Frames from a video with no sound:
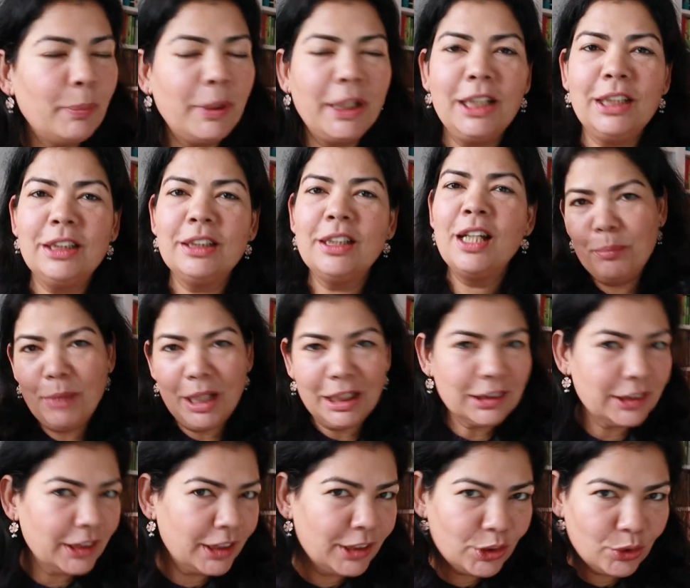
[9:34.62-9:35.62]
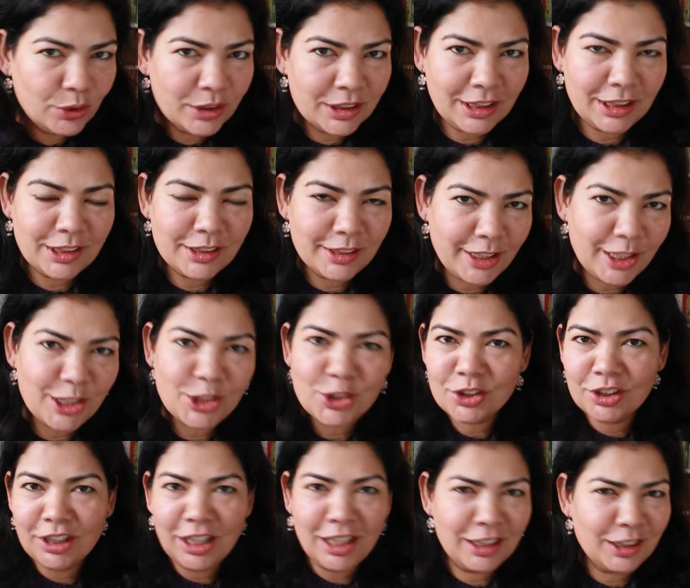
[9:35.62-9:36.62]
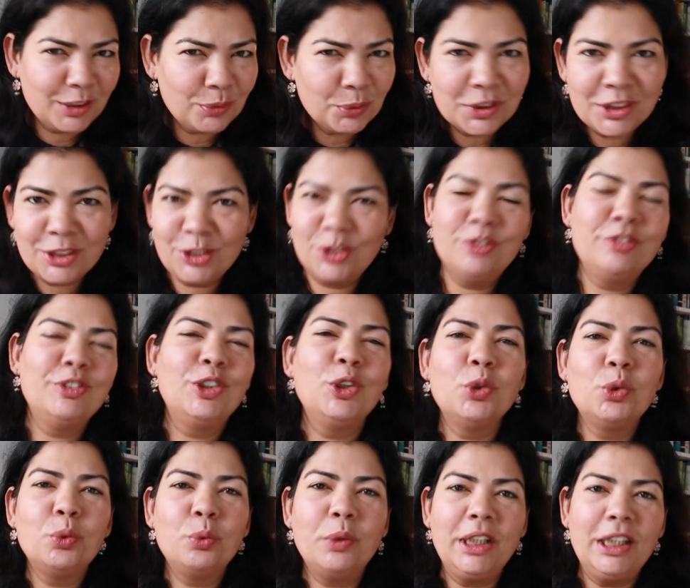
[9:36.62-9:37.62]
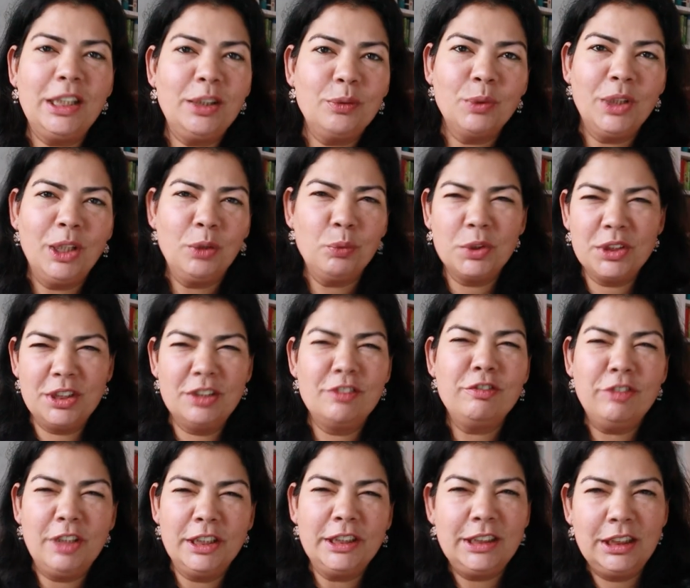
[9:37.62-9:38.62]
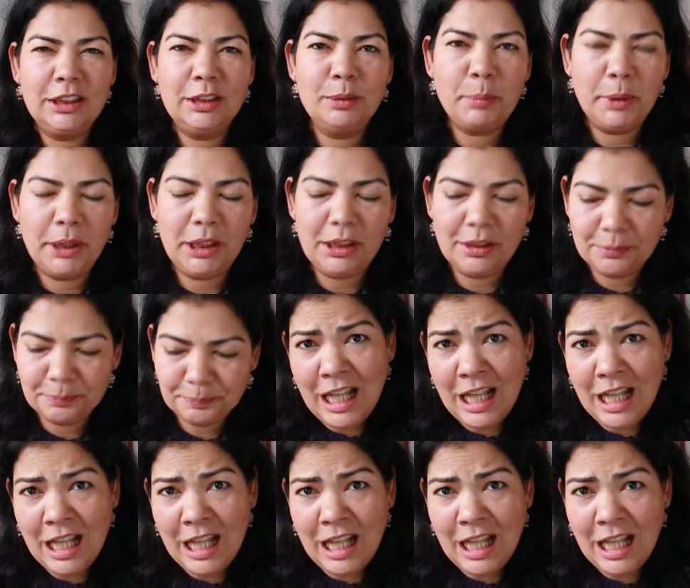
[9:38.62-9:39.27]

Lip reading: pain, melt into the sensation, and it would sort of go away when I wasn't fighting the pain.